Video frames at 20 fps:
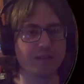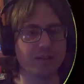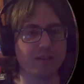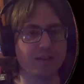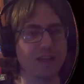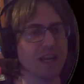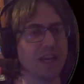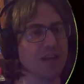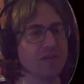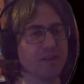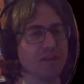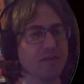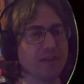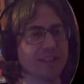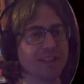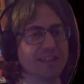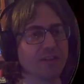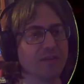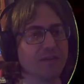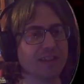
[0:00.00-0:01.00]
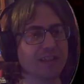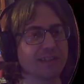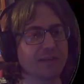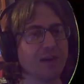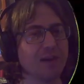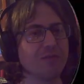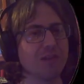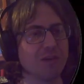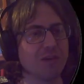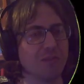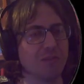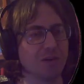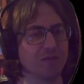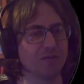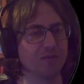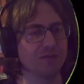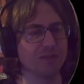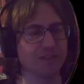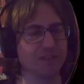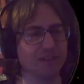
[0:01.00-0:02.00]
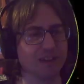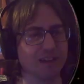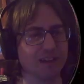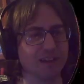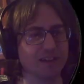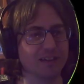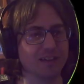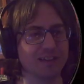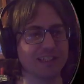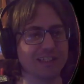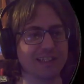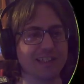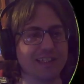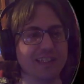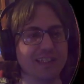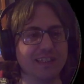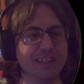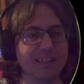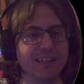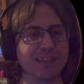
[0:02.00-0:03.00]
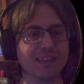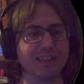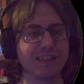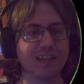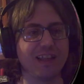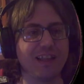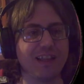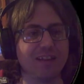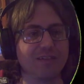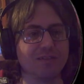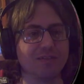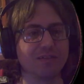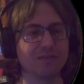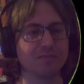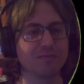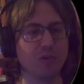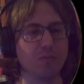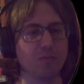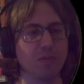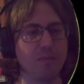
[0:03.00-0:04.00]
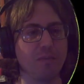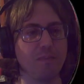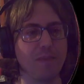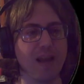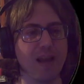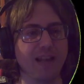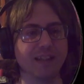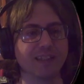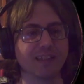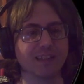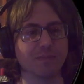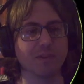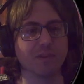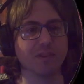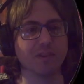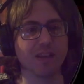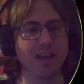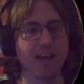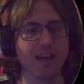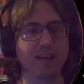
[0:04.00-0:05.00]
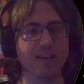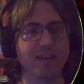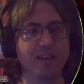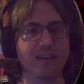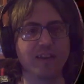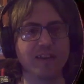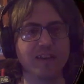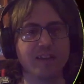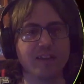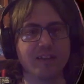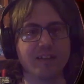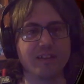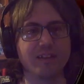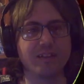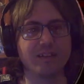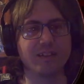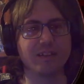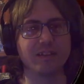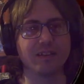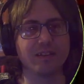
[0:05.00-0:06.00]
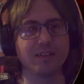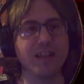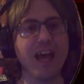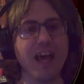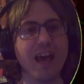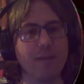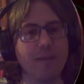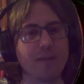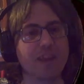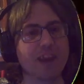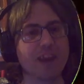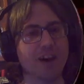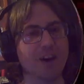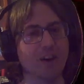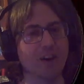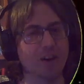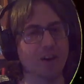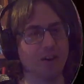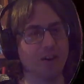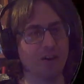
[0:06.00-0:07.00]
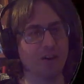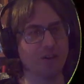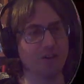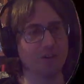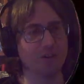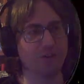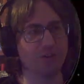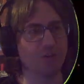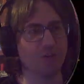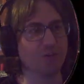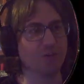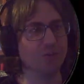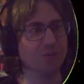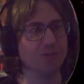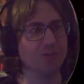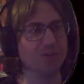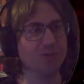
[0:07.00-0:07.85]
Even if it's not visible. Oh, come on. Like, I just needed a little more momentum on that. There we go. Is